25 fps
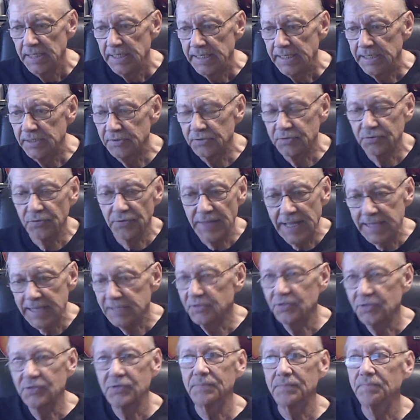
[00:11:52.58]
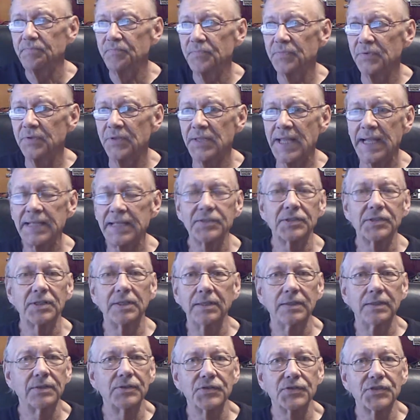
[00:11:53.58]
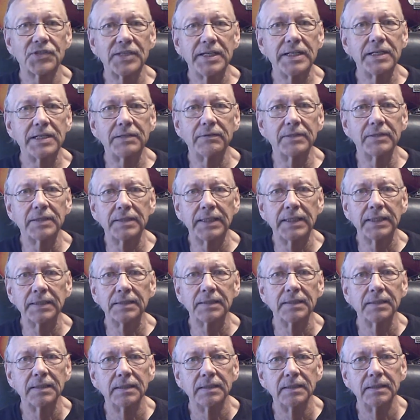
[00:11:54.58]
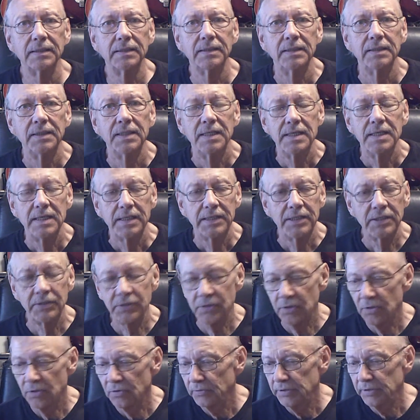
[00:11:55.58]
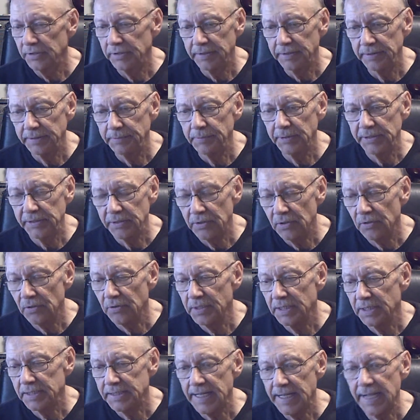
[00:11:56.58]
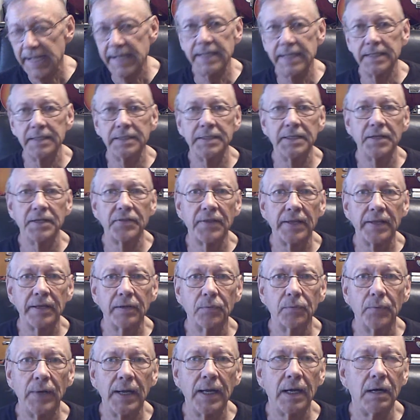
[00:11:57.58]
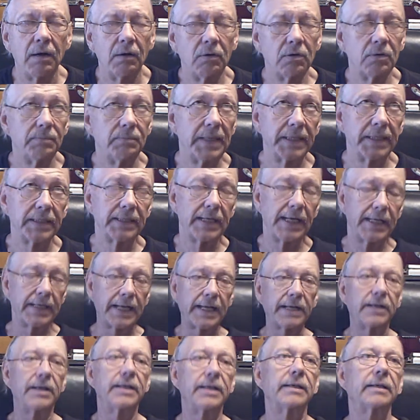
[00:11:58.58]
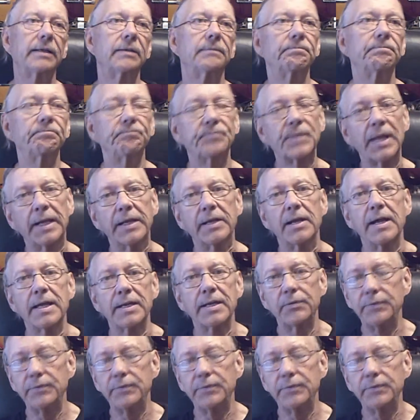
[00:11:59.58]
And so that's a little secret that, you know, you go on a diet and you think, well, oh my God, I gotta